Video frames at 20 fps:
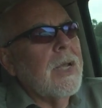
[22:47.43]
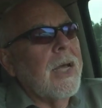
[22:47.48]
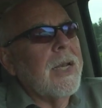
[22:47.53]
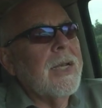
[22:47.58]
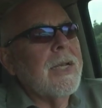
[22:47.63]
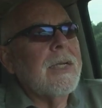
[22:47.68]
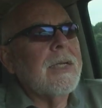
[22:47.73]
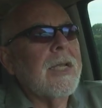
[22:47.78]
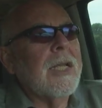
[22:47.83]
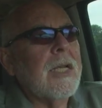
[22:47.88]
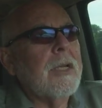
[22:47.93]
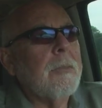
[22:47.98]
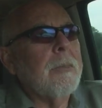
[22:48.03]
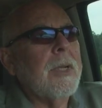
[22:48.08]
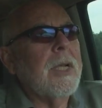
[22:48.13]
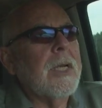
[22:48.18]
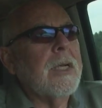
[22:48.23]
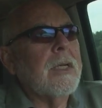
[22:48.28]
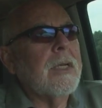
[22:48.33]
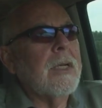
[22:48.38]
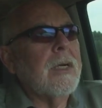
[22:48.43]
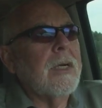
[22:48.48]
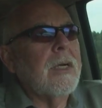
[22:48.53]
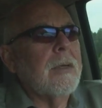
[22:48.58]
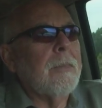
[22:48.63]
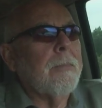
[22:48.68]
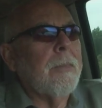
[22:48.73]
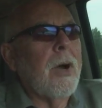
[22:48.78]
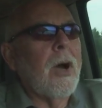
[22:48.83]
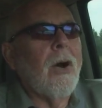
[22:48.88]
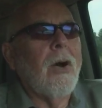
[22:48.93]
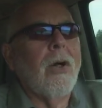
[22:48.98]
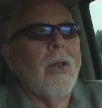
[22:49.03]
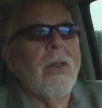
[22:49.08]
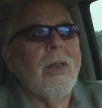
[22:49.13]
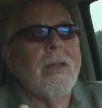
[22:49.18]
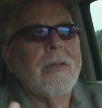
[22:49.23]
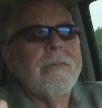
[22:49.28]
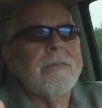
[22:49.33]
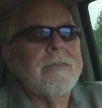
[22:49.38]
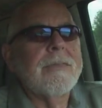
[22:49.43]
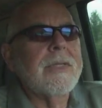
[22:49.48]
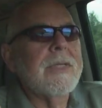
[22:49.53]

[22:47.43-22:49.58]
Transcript: I did get to meet Paul